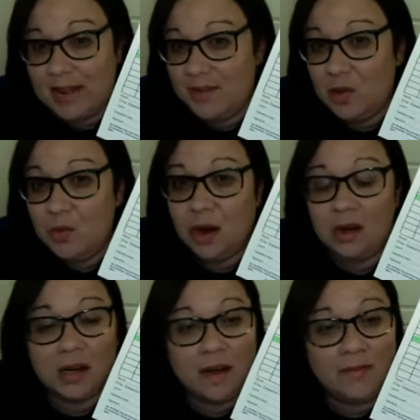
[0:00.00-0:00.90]
If you
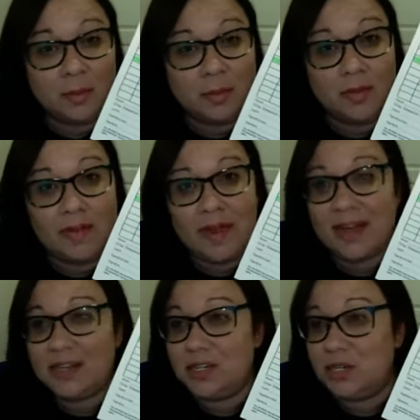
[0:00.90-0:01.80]
aren't comfortable with
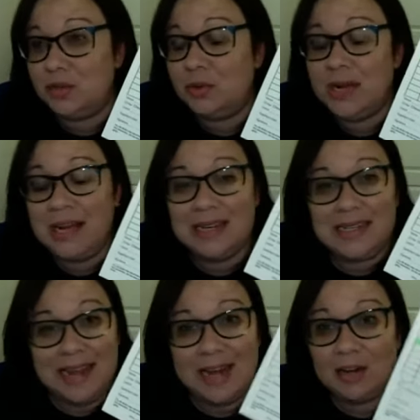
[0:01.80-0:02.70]
that, do
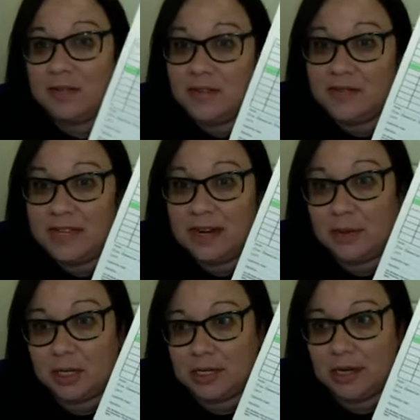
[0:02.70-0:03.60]
10 or
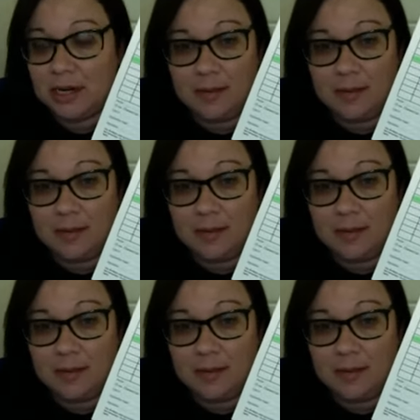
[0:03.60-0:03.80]
15%.